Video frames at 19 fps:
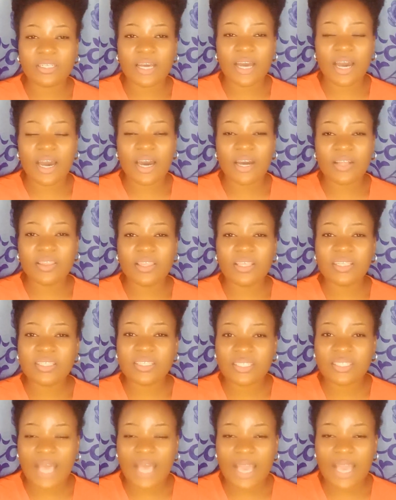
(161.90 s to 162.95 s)

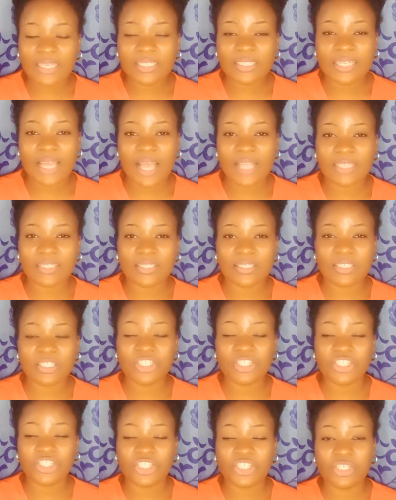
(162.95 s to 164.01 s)
this sign that
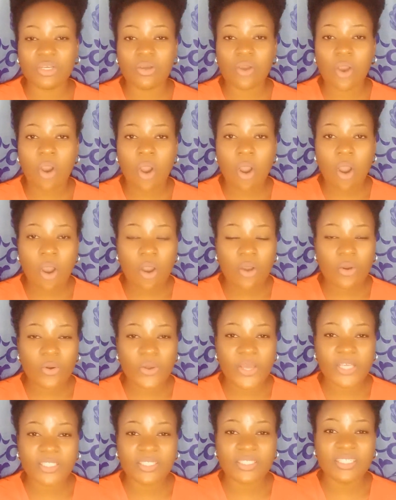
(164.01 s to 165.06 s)
she
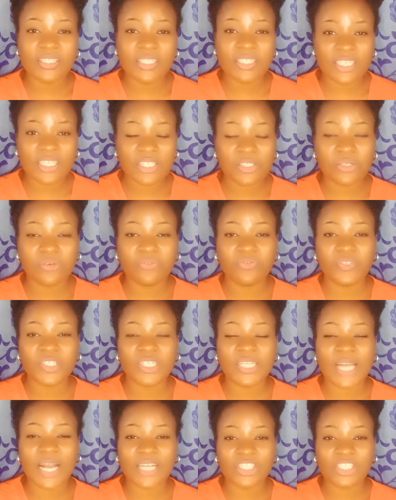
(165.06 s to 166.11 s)
always needs a
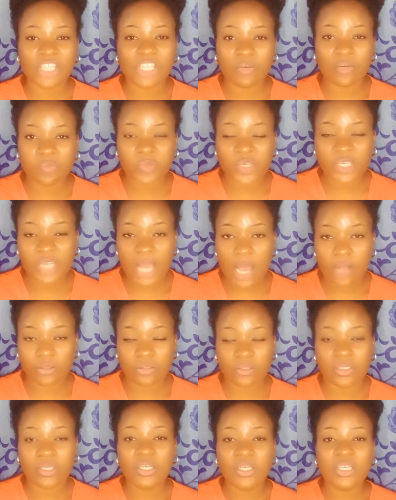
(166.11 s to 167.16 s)
financial
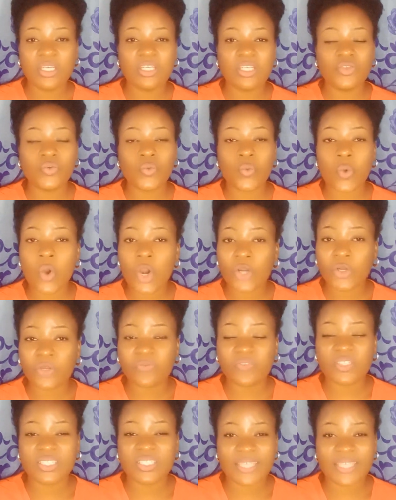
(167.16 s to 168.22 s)
bailout is one
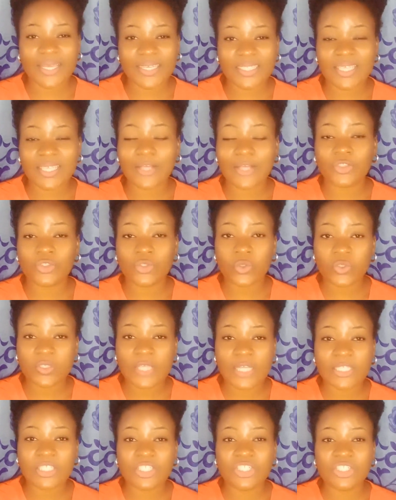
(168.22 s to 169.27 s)
of the signs that shows
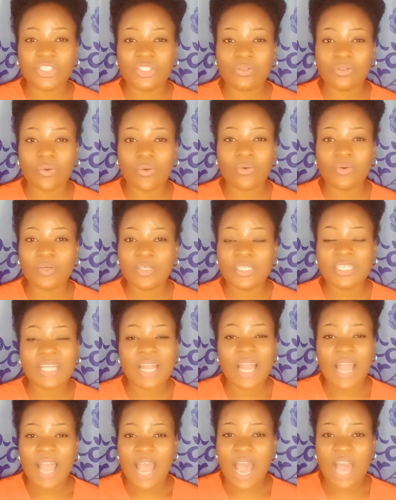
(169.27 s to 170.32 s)
that she's only
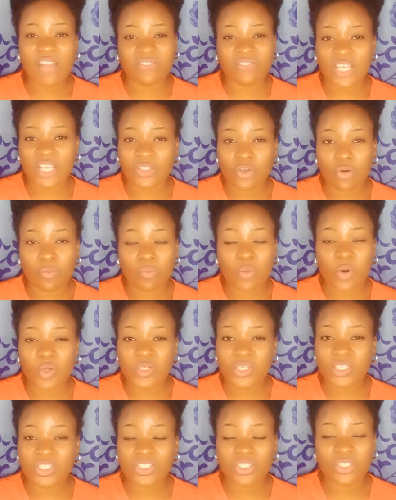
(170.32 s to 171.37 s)
after your
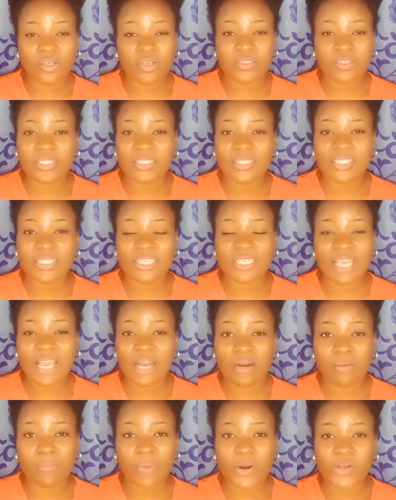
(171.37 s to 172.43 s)
money. She doesn't care
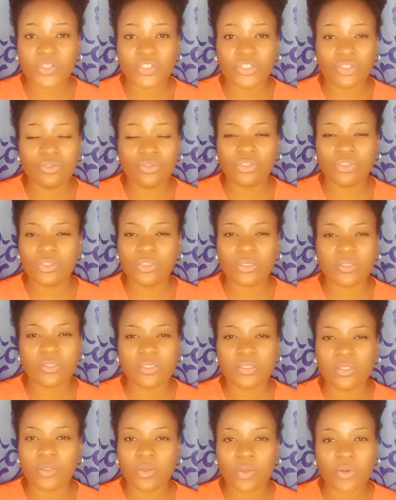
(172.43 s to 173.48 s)
about you. She
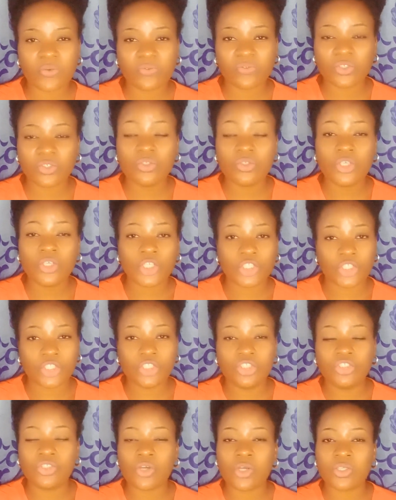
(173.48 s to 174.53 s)
doesn't love you.
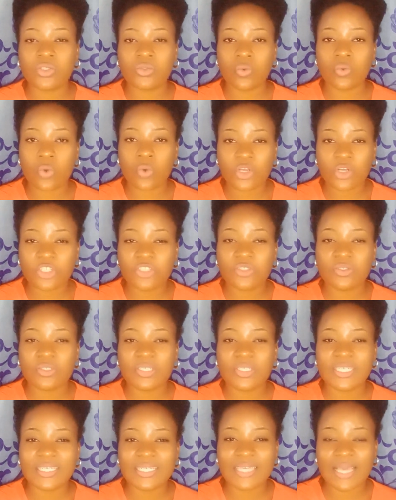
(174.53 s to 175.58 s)
She just wants
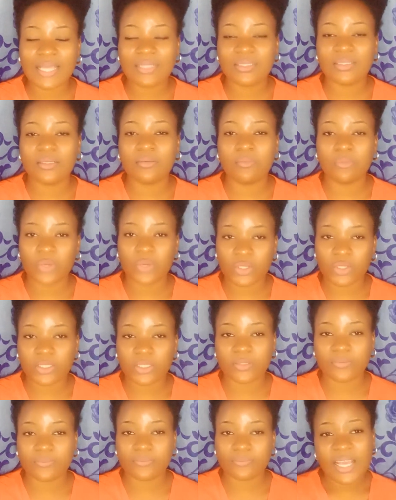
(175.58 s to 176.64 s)
to get the money.